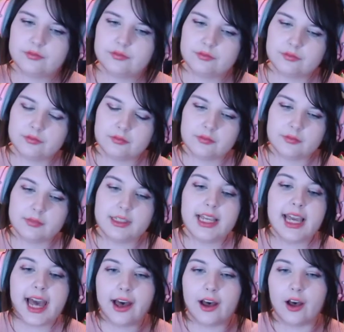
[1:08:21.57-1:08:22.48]
so.
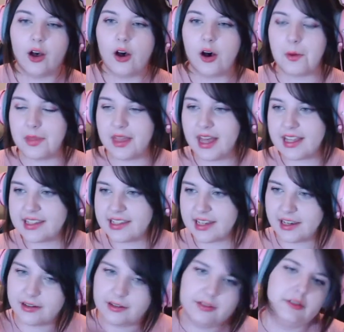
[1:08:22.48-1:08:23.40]
Yeah, Hop, that's
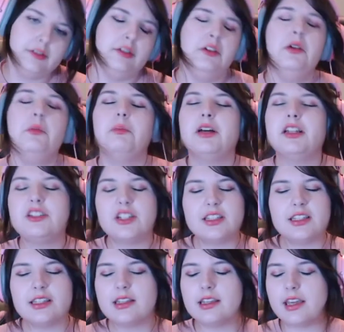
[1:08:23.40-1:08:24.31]
it. But
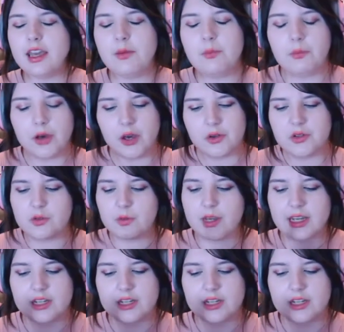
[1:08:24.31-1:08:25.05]
just like in Postwick,